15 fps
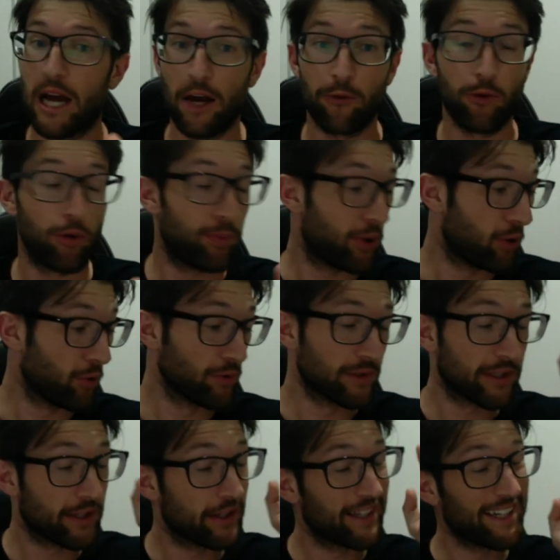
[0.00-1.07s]
Unreal pulls
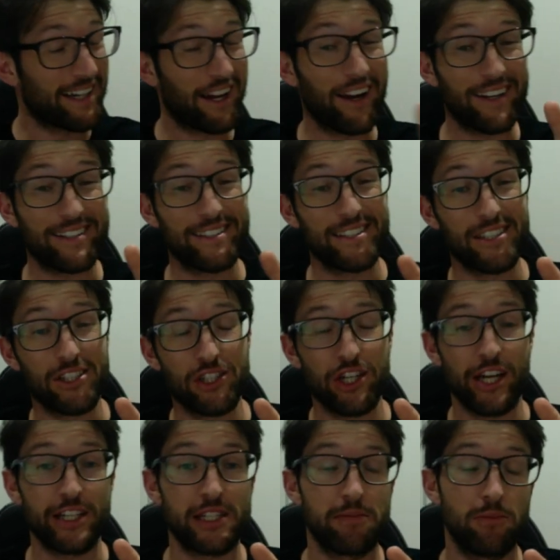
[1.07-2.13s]
the collector's
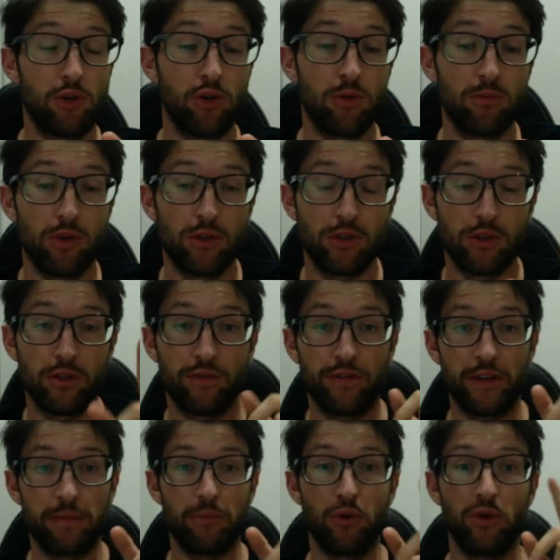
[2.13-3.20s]
chest Mewtwo for
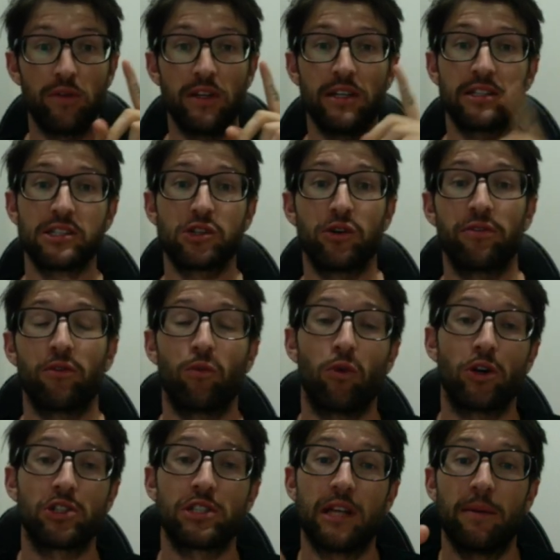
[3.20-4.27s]
the movie. Still haven't
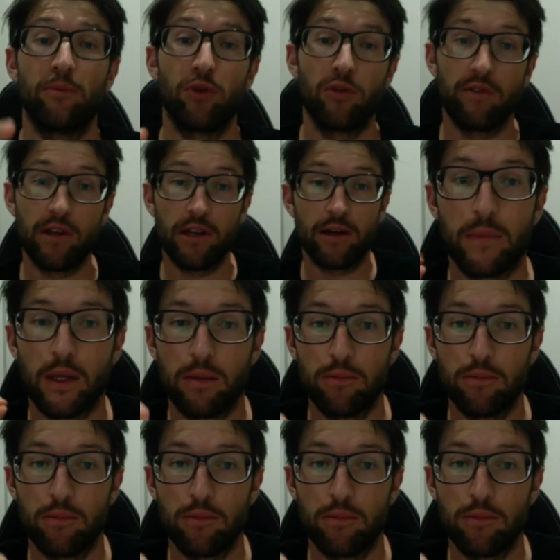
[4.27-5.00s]
watched that movie.